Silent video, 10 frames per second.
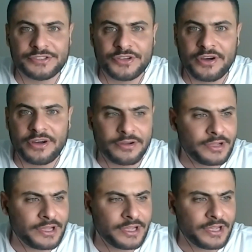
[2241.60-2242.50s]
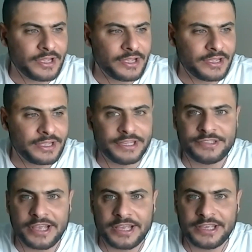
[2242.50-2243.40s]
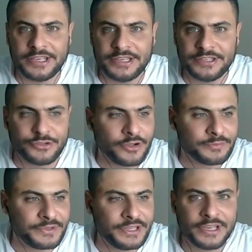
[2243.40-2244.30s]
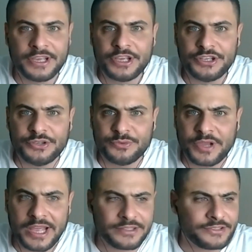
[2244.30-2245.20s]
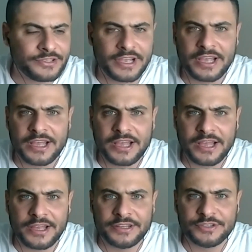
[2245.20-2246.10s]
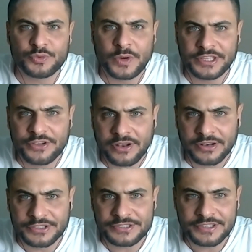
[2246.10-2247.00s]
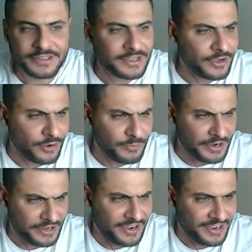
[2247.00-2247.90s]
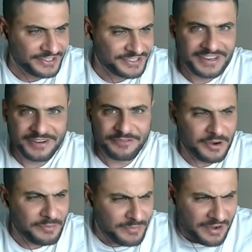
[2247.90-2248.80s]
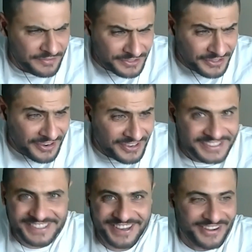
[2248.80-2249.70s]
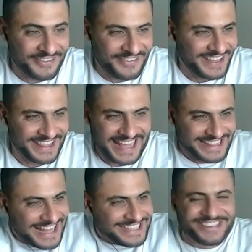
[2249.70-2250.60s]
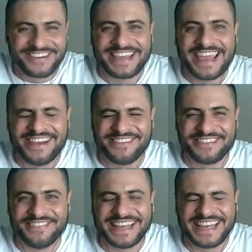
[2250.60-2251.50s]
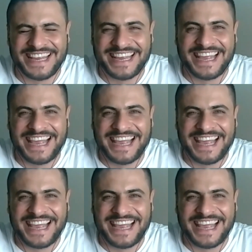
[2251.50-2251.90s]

saw he told me you get $20. Oh my gosh, from my videos. Oh, that's okay with me.